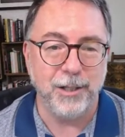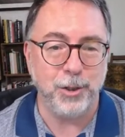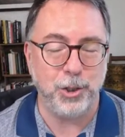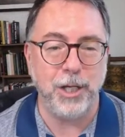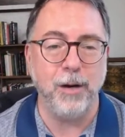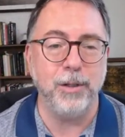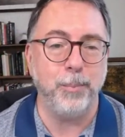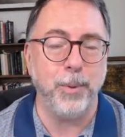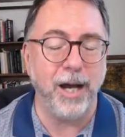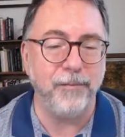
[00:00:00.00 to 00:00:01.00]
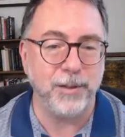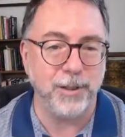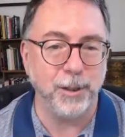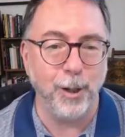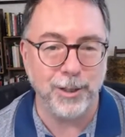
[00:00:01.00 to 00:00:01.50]
to share in the profits
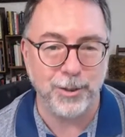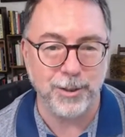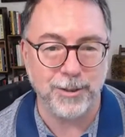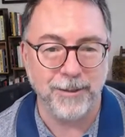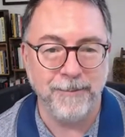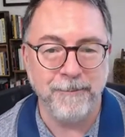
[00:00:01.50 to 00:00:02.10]
and losses?